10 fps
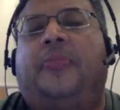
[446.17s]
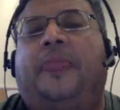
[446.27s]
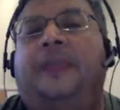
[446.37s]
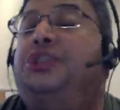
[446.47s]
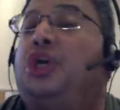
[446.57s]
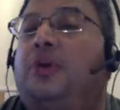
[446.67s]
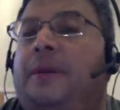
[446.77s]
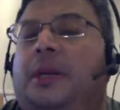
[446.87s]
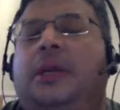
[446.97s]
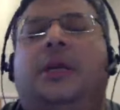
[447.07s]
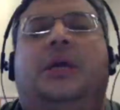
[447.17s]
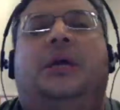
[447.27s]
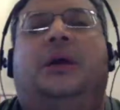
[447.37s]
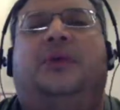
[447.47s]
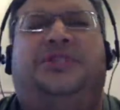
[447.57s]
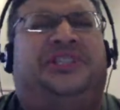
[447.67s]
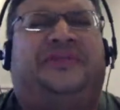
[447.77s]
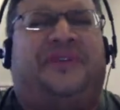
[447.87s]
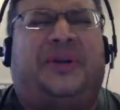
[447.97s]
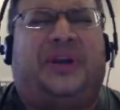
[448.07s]
in German, which is a
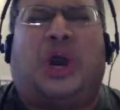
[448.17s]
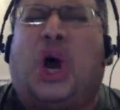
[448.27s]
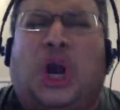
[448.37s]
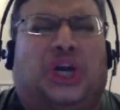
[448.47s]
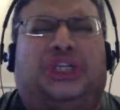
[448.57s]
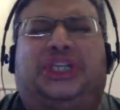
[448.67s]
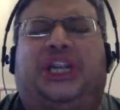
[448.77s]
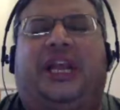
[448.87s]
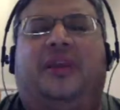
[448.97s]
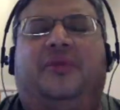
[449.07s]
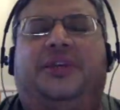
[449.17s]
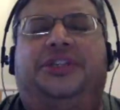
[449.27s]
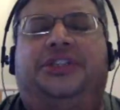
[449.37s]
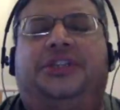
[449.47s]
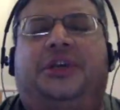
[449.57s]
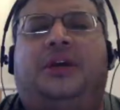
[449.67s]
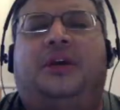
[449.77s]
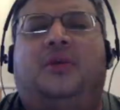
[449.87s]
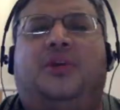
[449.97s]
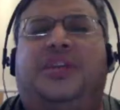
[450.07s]
very harsh language,
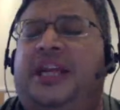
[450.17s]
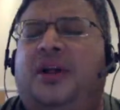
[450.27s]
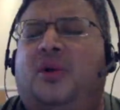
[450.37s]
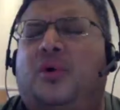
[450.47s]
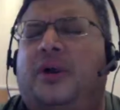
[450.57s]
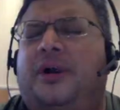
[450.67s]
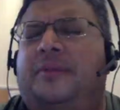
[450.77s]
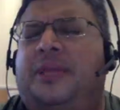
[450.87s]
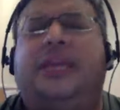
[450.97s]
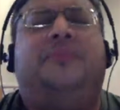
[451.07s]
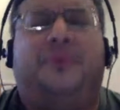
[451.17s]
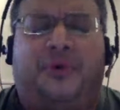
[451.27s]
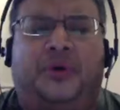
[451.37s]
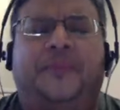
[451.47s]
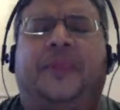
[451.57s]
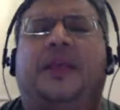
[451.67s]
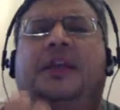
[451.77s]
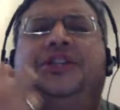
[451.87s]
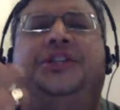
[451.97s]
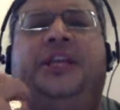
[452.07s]
or Hebrew,
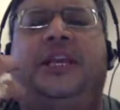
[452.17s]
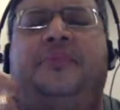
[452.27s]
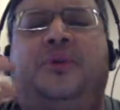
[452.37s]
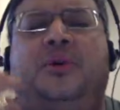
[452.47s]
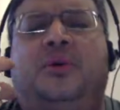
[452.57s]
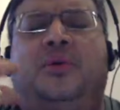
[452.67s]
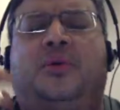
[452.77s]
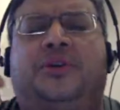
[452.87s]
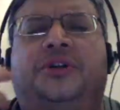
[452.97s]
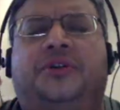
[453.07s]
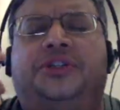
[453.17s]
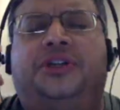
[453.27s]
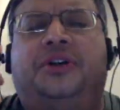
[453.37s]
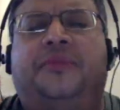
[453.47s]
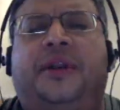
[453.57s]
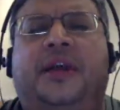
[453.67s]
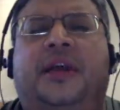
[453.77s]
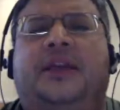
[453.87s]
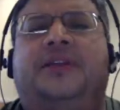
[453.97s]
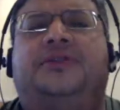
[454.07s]
or German,
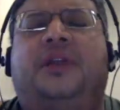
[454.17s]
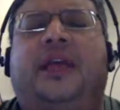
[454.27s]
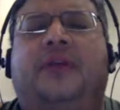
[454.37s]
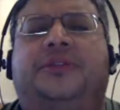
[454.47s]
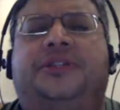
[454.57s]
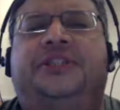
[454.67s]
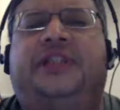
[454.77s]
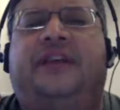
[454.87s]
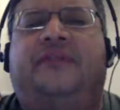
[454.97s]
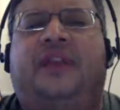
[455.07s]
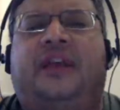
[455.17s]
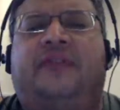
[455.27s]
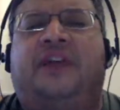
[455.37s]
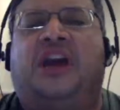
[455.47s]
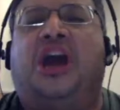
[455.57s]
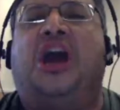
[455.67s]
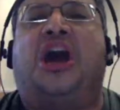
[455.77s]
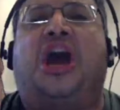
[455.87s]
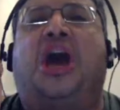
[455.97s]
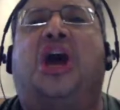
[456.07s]
these are languages that have a lot of
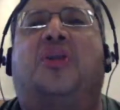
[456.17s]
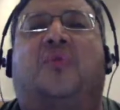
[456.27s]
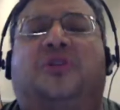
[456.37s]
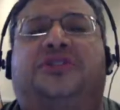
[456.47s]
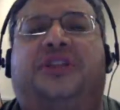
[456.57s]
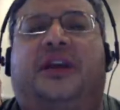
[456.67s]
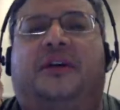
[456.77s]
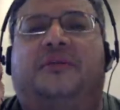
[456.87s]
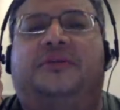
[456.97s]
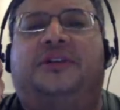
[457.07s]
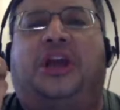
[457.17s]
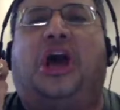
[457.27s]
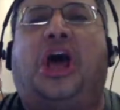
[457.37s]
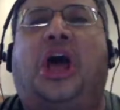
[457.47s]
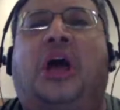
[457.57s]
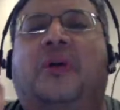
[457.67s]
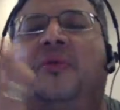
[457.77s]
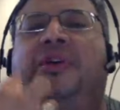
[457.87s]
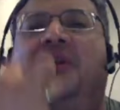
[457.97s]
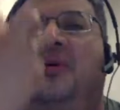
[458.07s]
guttural sounds, like
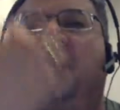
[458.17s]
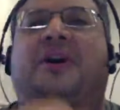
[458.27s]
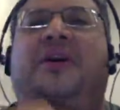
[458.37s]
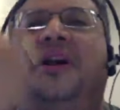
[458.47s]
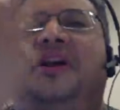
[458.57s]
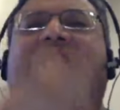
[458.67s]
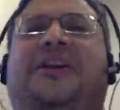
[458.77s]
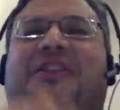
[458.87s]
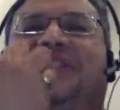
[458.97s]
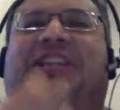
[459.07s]
where the